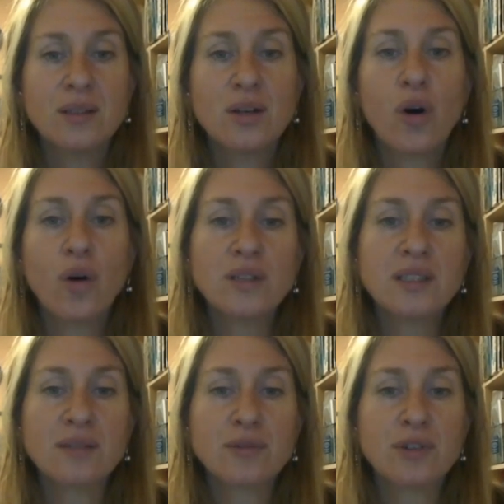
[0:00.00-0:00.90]
holding
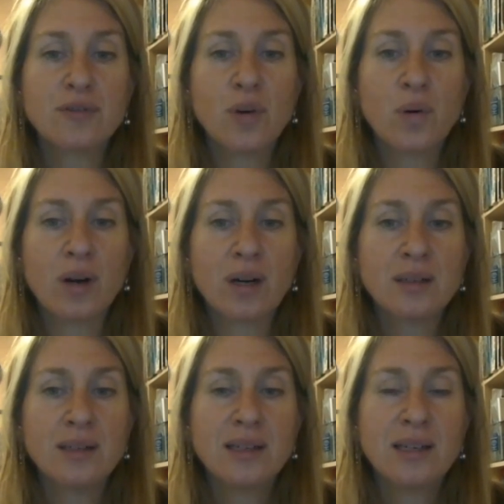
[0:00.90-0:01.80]
it for four,
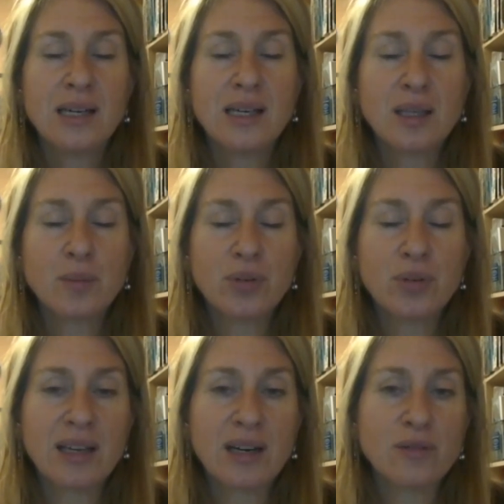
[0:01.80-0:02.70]
and then
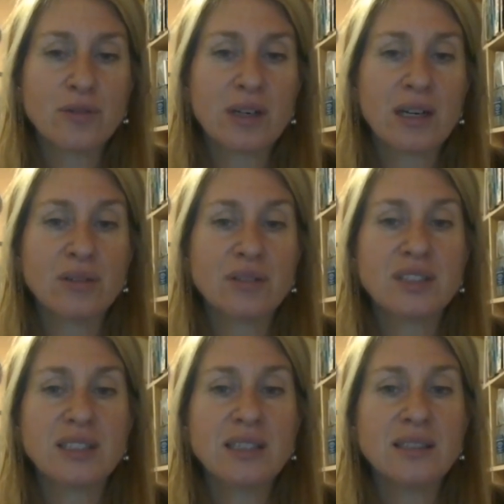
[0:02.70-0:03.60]
breathing out for a count of
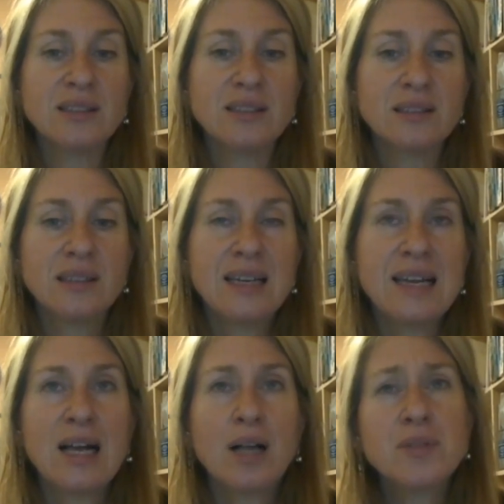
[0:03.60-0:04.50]
six
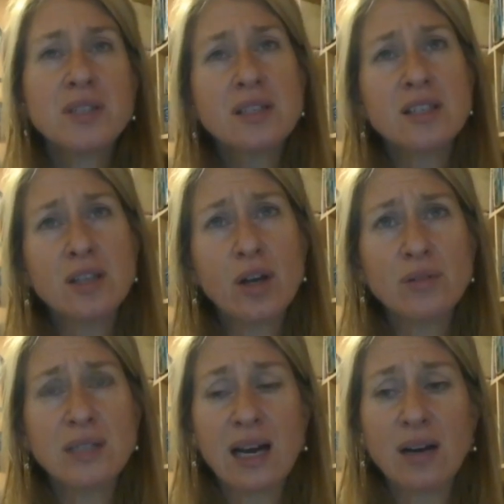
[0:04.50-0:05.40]
helps to slow
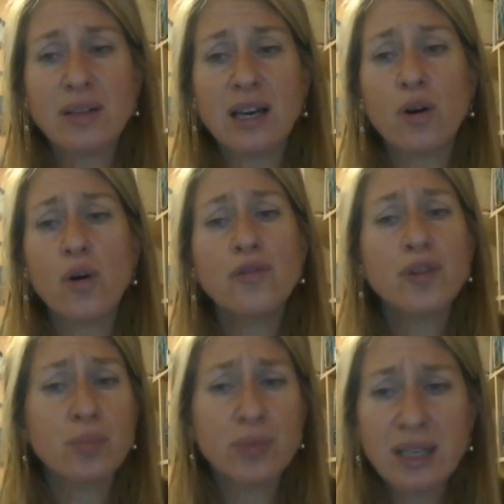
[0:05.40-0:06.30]
down that over
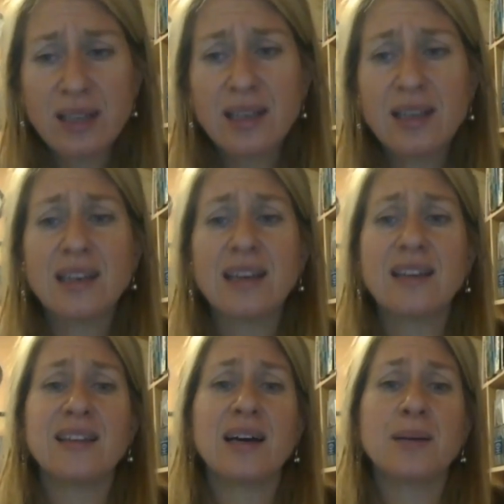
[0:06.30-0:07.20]
breathing
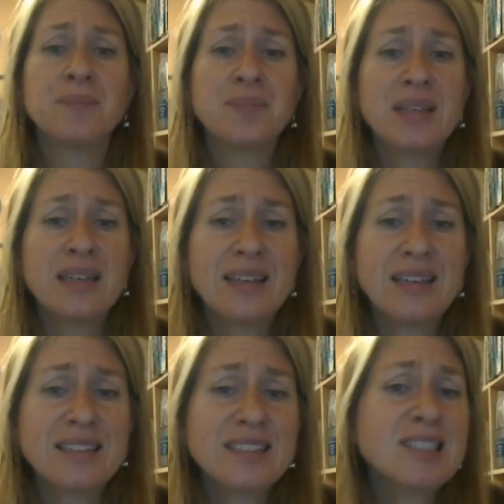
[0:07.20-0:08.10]
and that
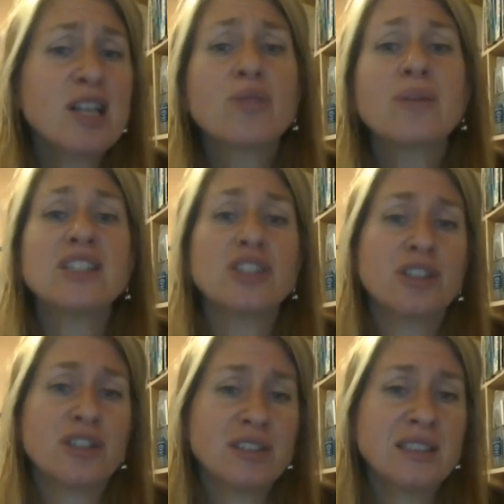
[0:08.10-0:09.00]
acceleration in
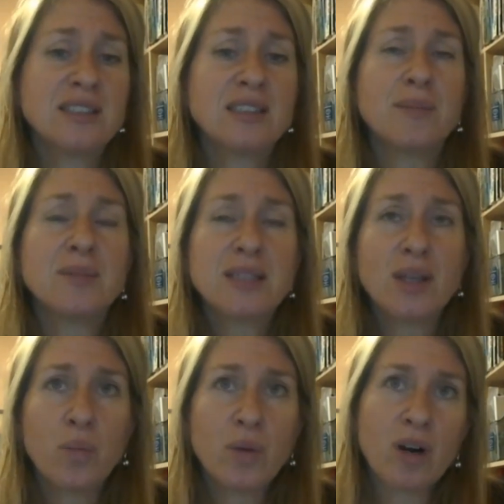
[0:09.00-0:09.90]
our systems.
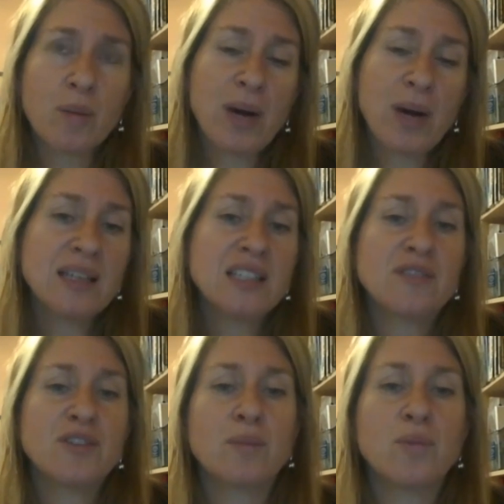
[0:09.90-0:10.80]
And when our bodies
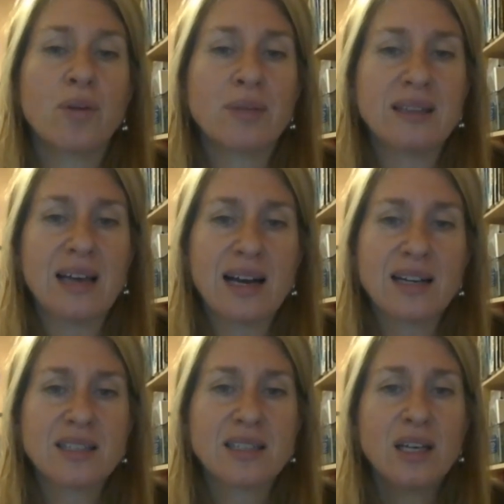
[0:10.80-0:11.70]
feel more
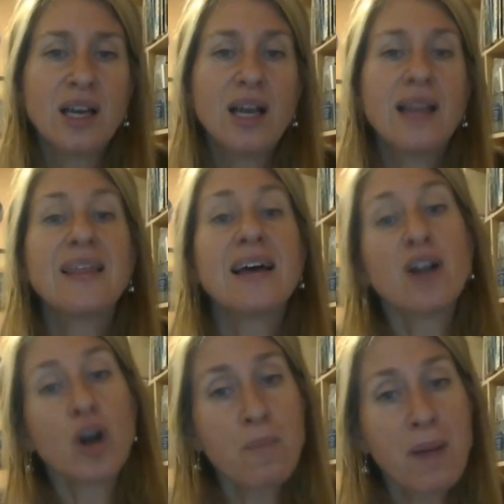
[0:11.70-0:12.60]
relaxed, that
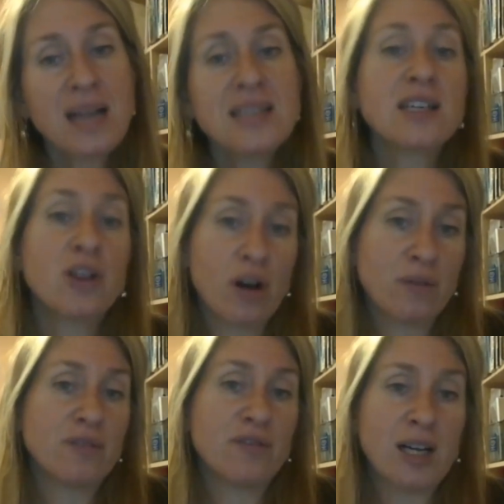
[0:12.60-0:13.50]
our minds can
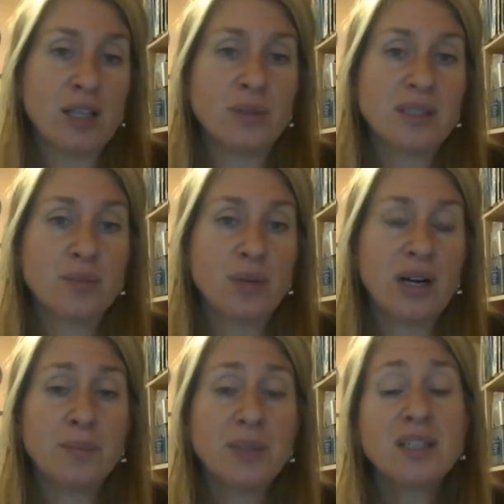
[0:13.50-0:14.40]
often follow as
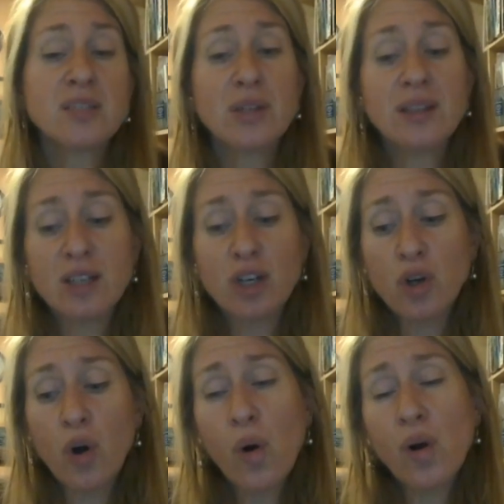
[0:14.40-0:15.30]
well. Because what the
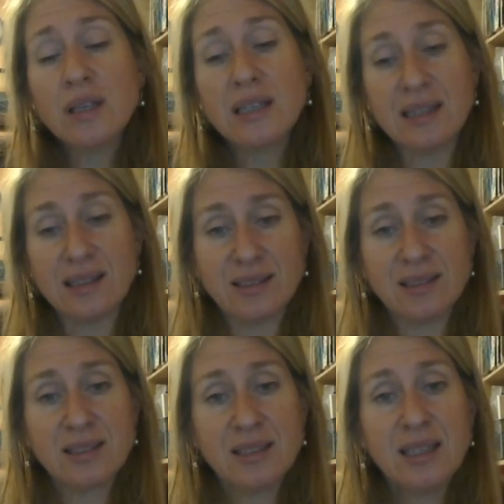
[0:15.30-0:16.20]
goal
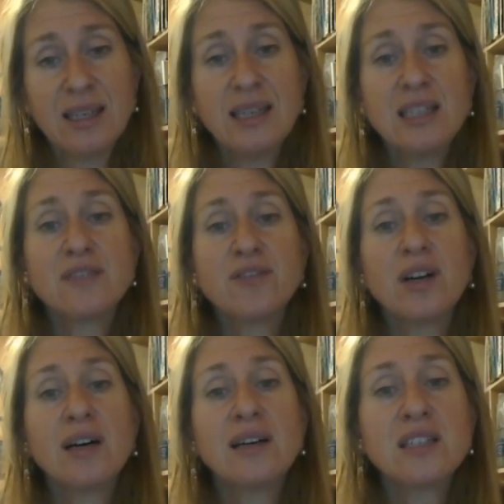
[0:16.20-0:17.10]
is
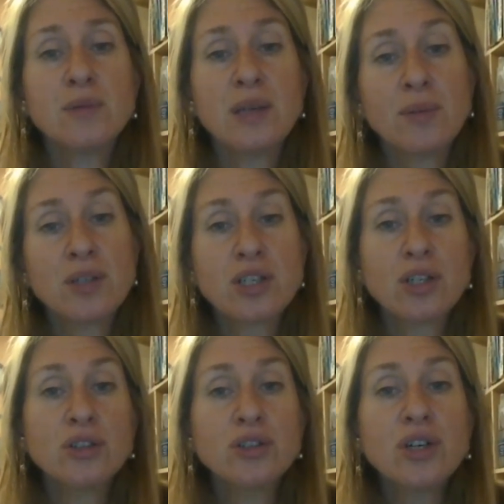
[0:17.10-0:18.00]
for us to be able to
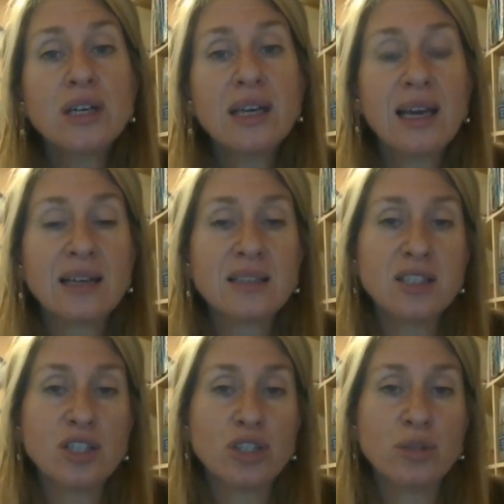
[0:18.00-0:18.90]
look at
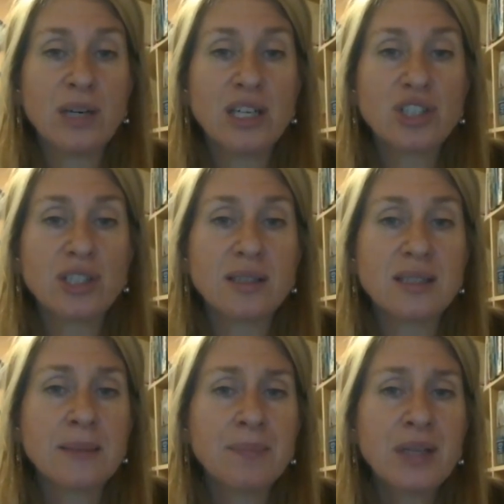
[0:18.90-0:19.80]

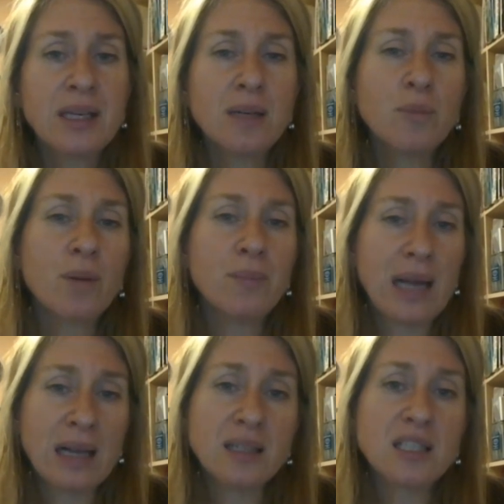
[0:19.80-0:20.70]
situations in a more
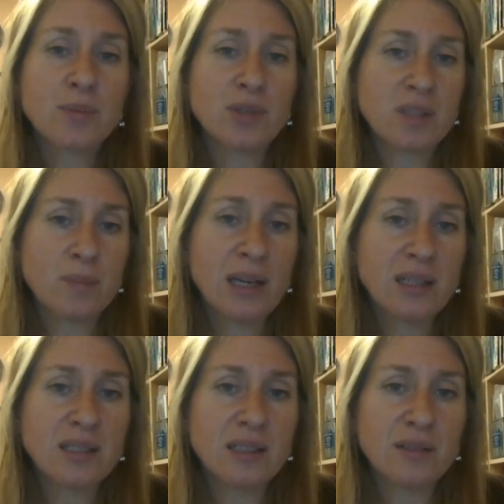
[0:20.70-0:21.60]
balanced
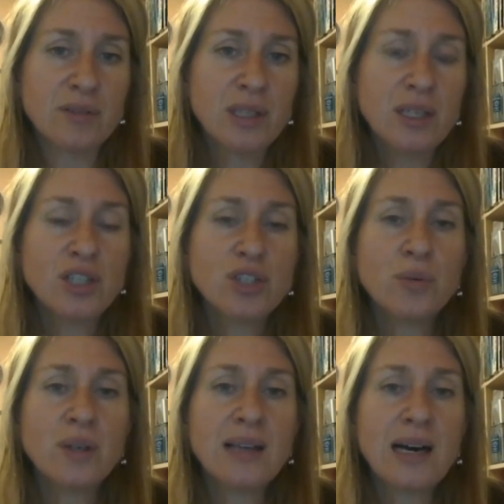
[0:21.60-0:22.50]
perspective
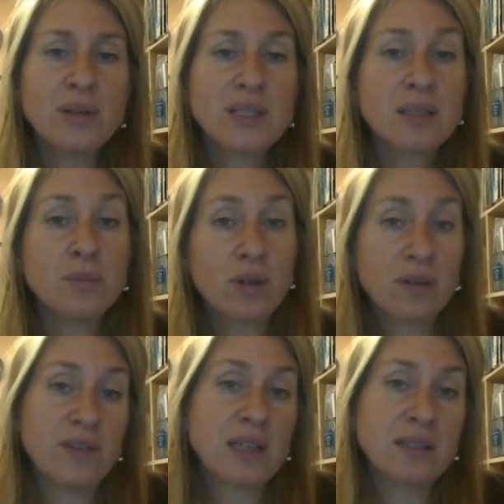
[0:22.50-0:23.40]
to allow us to more
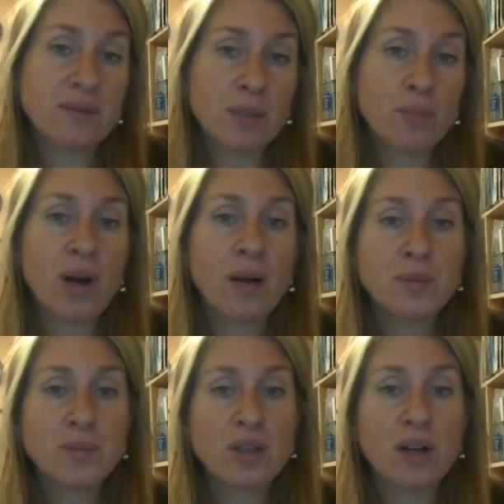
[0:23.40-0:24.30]
effectively
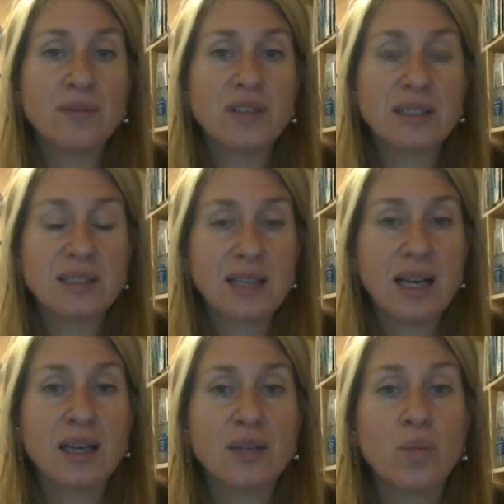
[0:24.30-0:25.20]
problem solve and
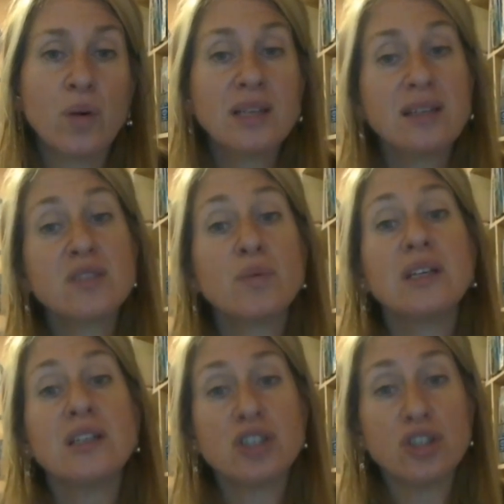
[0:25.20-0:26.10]
decide what it is we
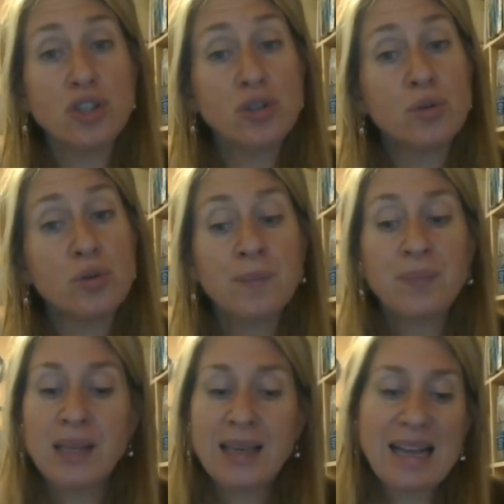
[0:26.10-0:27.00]
need to do
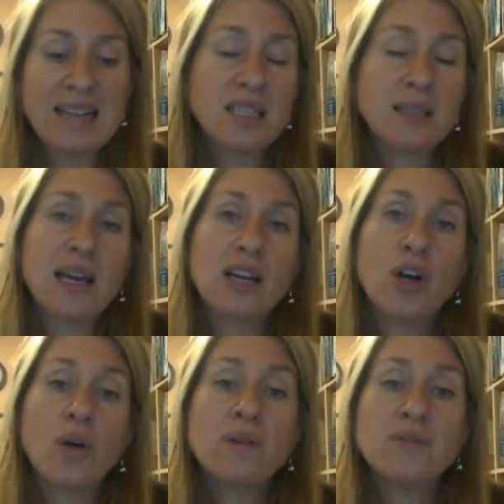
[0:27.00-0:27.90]
and to let
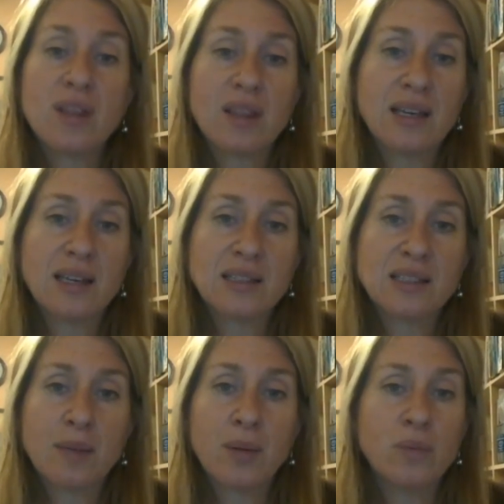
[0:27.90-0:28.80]
go of the things
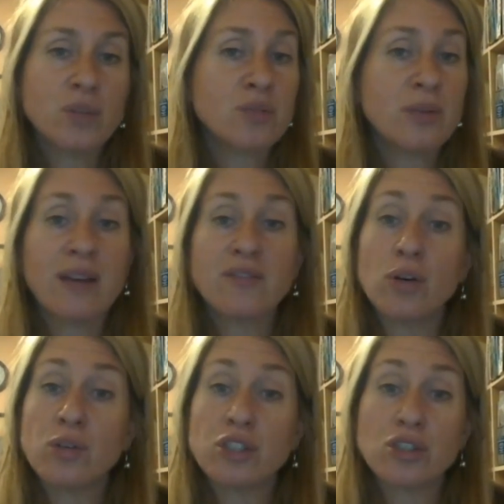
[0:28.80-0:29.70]
about which we have
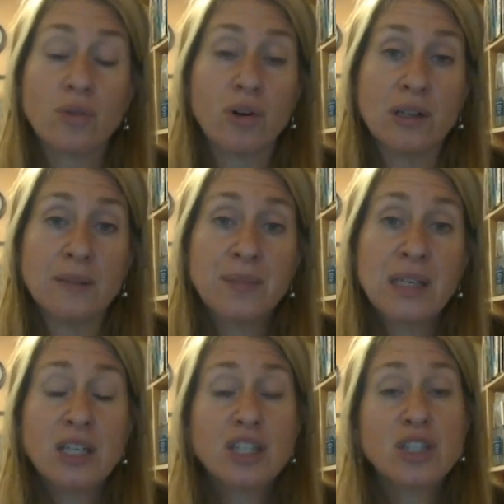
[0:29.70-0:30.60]
no control.
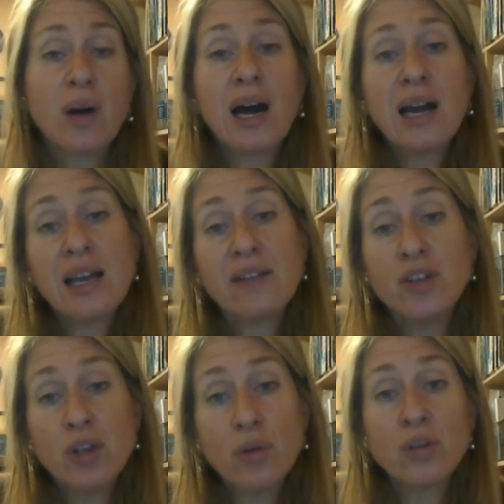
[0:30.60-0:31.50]
So I have
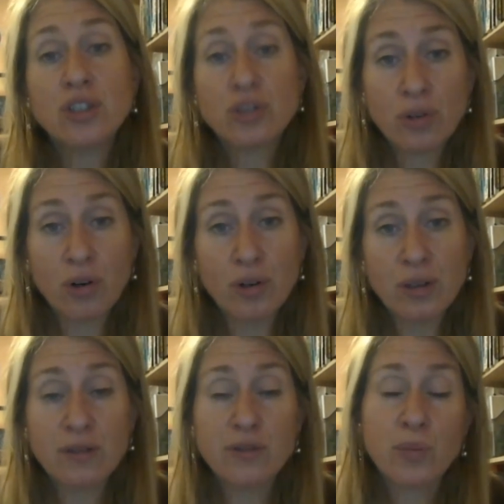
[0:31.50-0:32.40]
no control
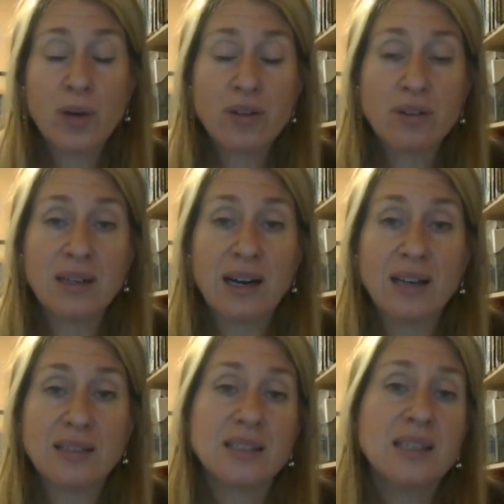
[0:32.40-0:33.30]
over whether or
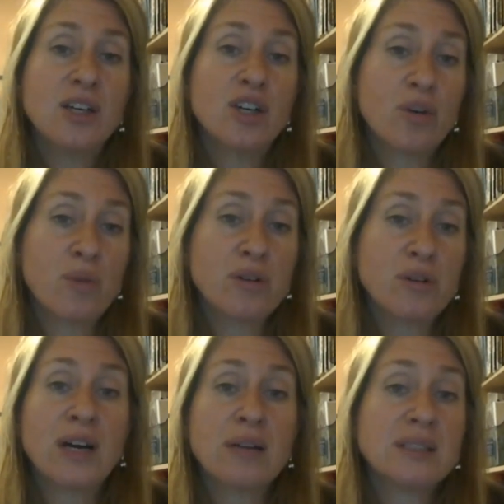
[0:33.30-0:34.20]
not
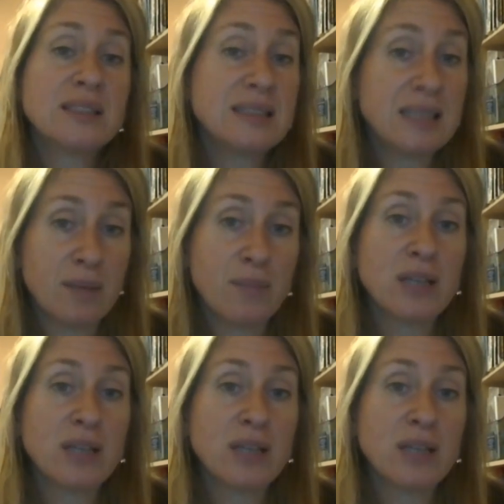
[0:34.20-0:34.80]
coronavirus is in my